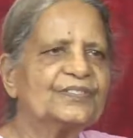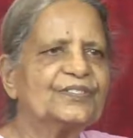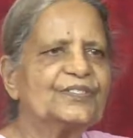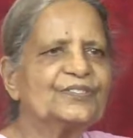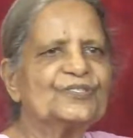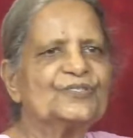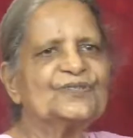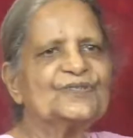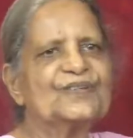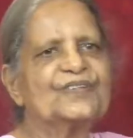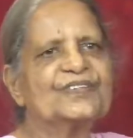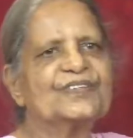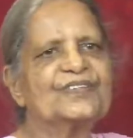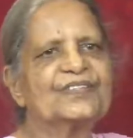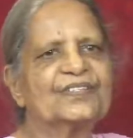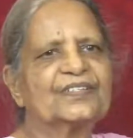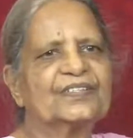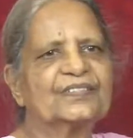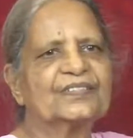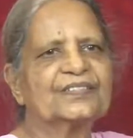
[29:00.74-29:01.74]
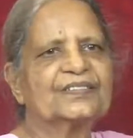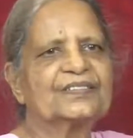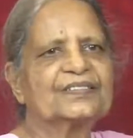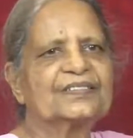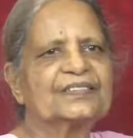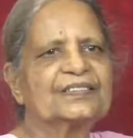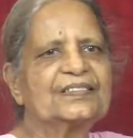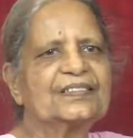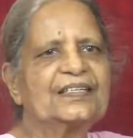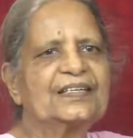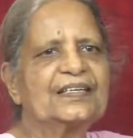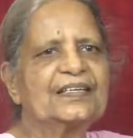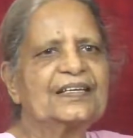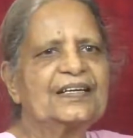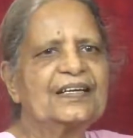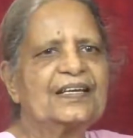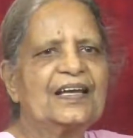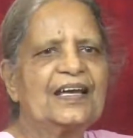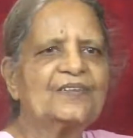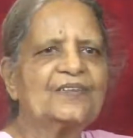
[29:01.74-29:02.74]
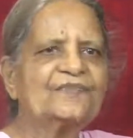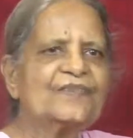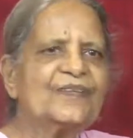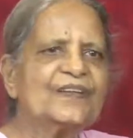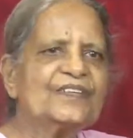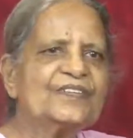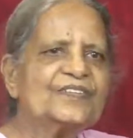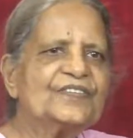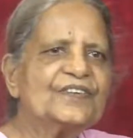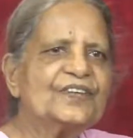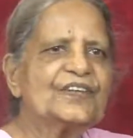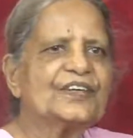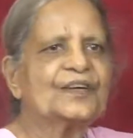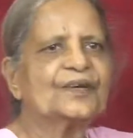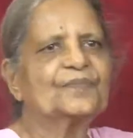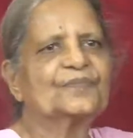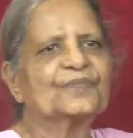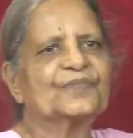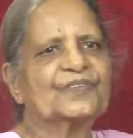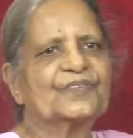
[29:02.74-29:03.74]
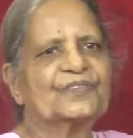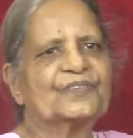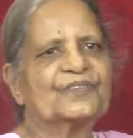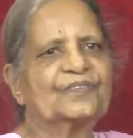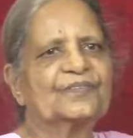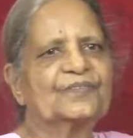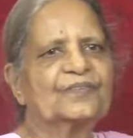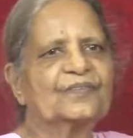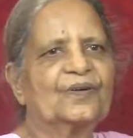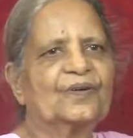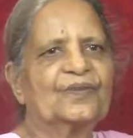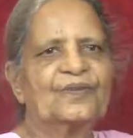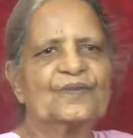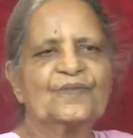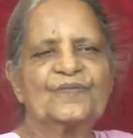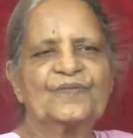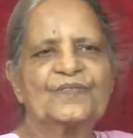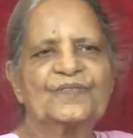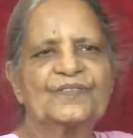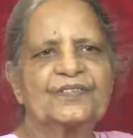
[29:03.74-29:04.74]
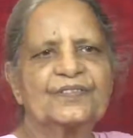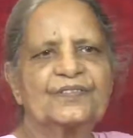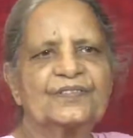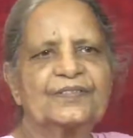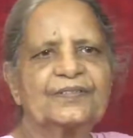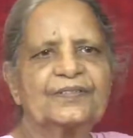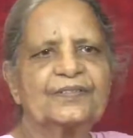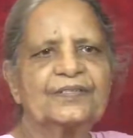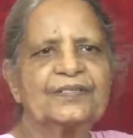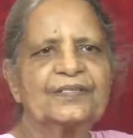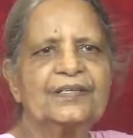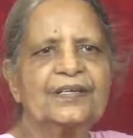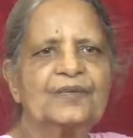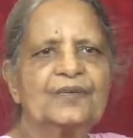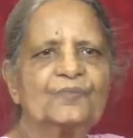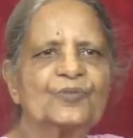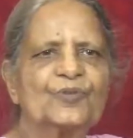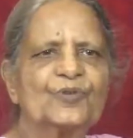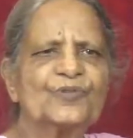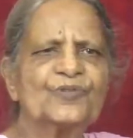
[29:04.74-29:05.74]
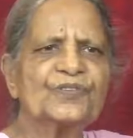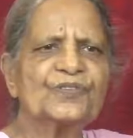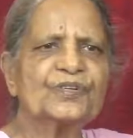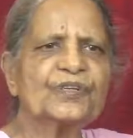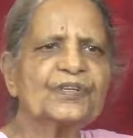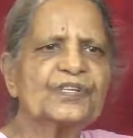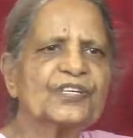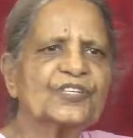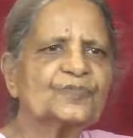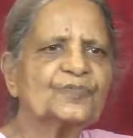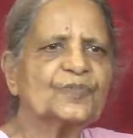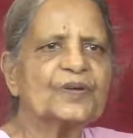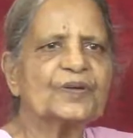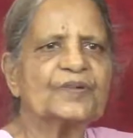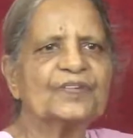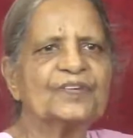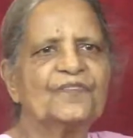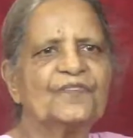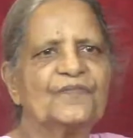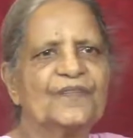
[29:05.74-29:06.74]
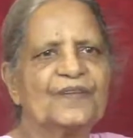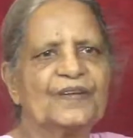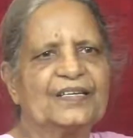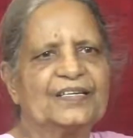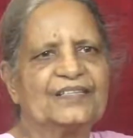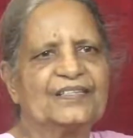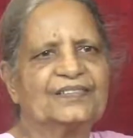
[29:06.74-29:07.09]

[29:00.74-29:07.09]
situation. And when she comes, all of a sudden, in a most unexpected way,